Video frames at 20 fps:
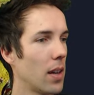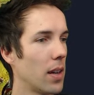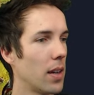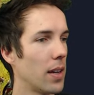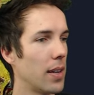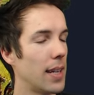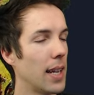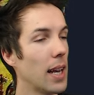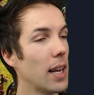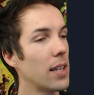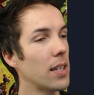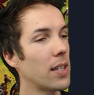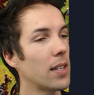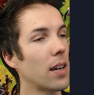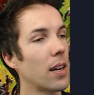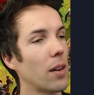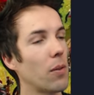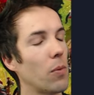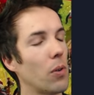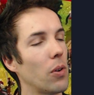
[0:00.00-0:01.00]
Delhi
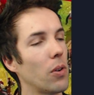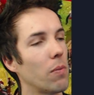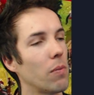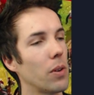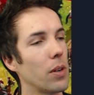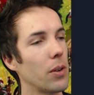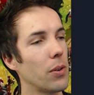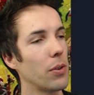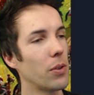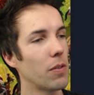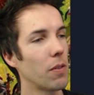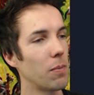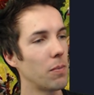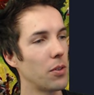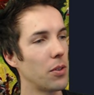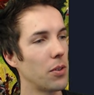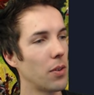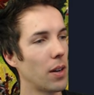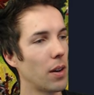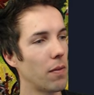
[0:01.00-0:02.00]
starting wood reduced from
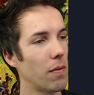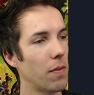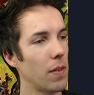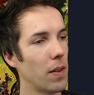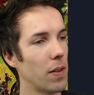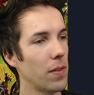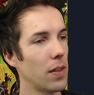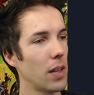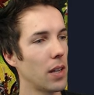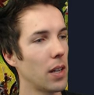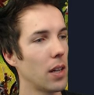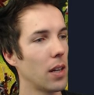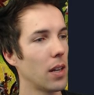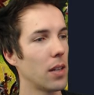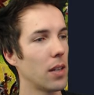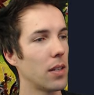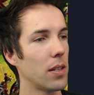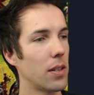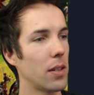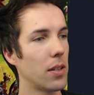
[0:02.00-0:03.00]
two hundred fifty
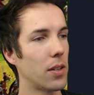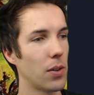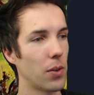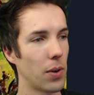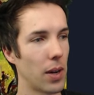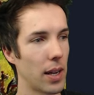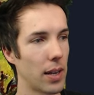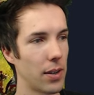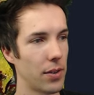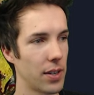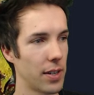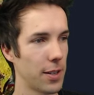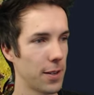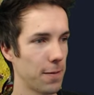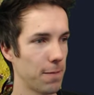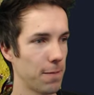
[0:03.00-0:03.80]
to two hundred.